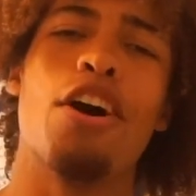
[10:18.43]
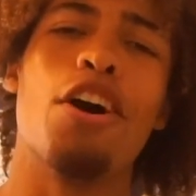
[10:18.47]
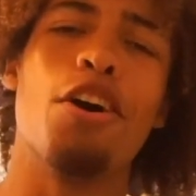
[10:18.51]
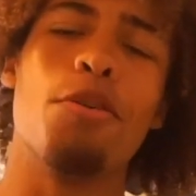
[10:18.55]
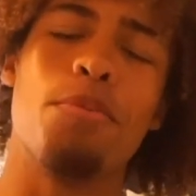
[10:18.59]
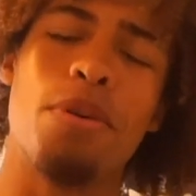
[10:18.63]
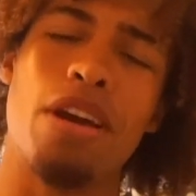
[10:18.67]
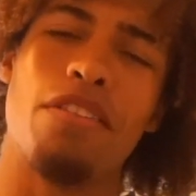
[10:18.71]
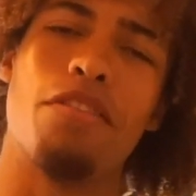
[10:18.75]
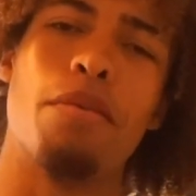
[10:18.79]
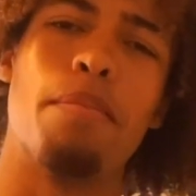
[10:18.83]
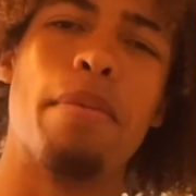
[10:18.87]
I
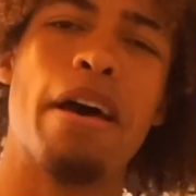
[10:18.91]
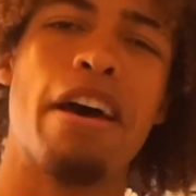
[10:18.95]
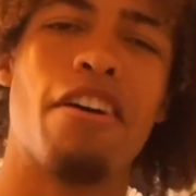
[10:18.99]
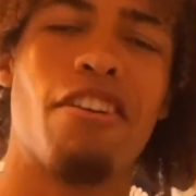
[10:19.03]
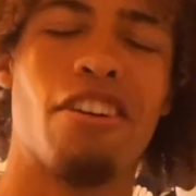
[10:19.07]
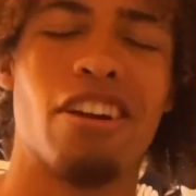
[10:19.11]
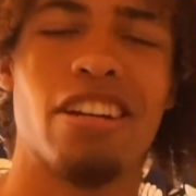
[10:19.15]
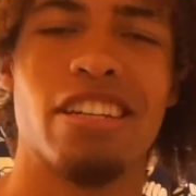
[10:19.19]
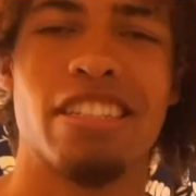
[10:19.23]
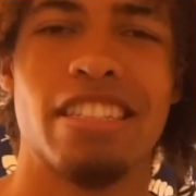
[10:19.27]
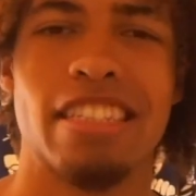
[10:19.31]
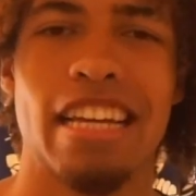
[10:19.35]
hope you have a
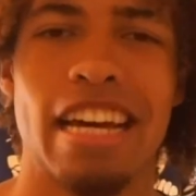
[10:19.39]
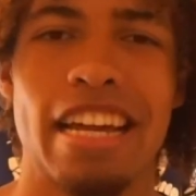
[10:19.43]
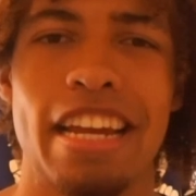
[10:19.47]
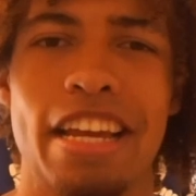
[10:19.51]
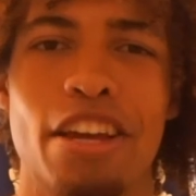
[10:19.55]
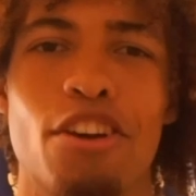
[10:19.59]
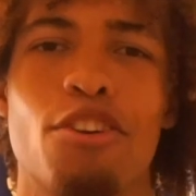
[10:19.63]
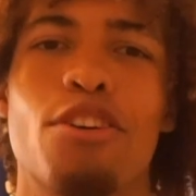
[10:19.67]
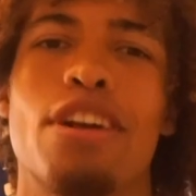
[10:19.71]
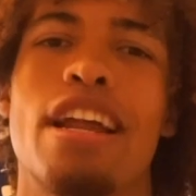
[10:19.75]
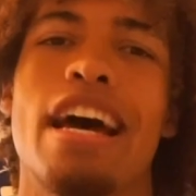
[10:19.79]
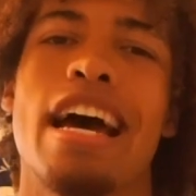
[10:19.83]
better
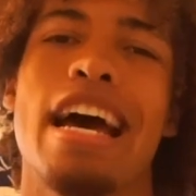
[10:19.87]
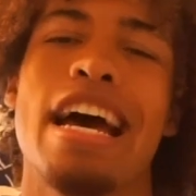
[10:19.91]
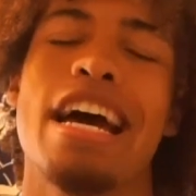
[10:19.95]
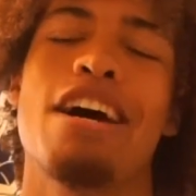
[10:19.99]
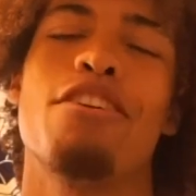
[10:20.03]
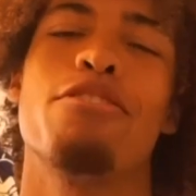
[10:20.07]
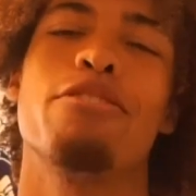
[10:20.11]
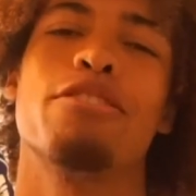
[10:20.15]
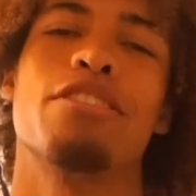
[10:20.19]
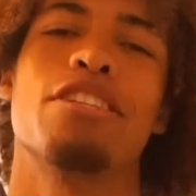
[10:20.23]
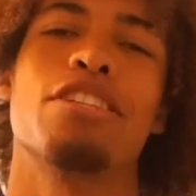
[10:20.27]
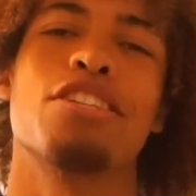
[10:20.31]
understanding on
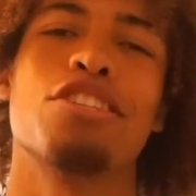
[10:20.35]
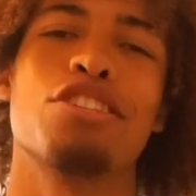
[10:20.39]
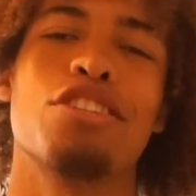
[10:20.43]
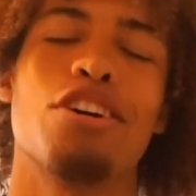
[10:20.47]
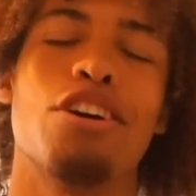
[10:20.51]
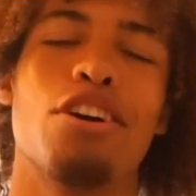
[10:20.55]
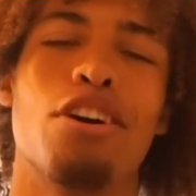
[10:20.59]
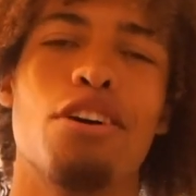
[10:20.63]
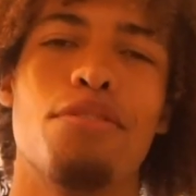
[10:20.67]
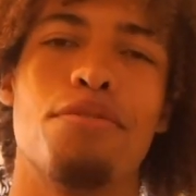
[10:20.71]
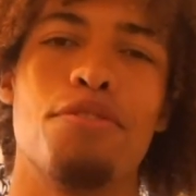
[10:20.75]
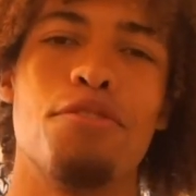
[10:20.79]
how to
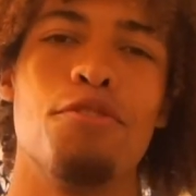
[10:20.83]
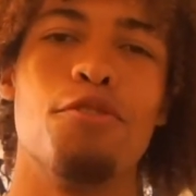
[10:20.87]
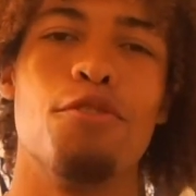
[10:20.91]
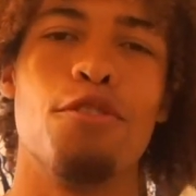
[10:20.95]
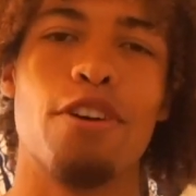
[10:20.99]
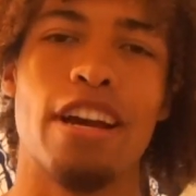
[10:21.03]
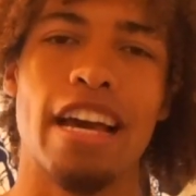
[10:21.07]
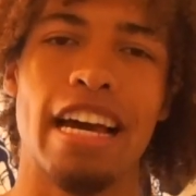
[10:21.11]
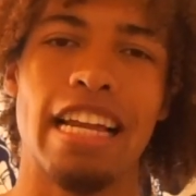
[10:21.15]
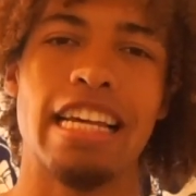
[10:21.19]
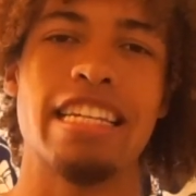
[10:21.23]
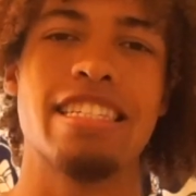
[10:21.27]
start off
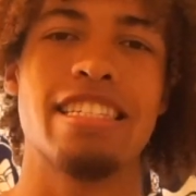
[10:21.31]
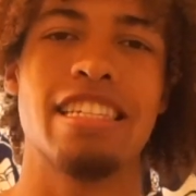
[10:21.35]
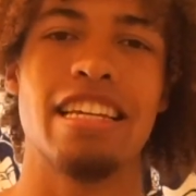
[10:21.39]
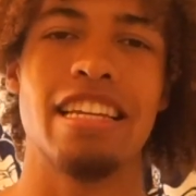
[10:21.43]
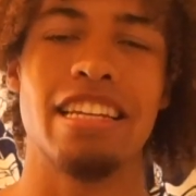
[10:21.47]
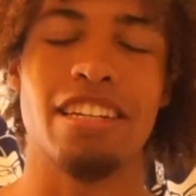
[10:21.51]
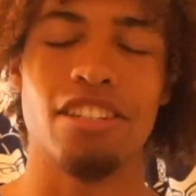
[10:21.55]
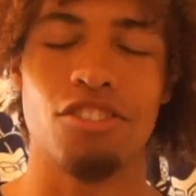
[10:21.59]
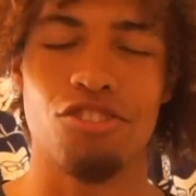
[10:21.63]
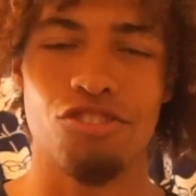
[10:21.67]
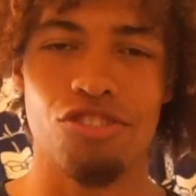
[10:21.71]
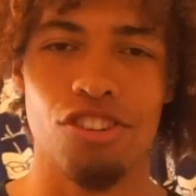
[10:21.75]
your
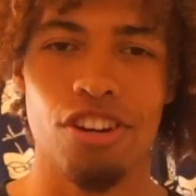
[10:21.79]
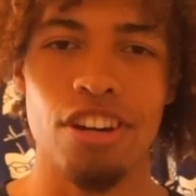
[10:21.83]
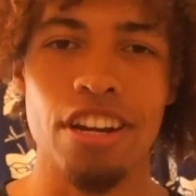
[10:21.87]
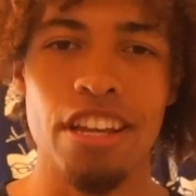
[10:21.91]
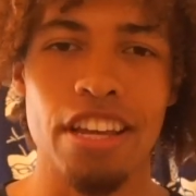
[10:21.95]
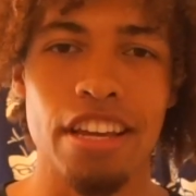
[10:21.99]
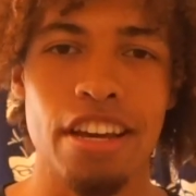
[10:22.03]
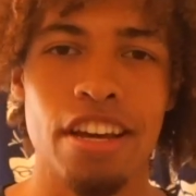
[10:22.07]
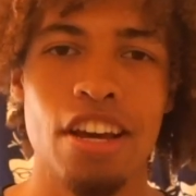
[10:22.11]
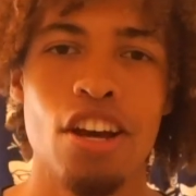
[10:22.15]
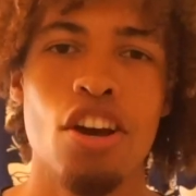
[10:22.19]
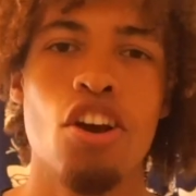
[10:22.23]
calisthenics
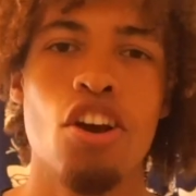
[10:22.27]
journey.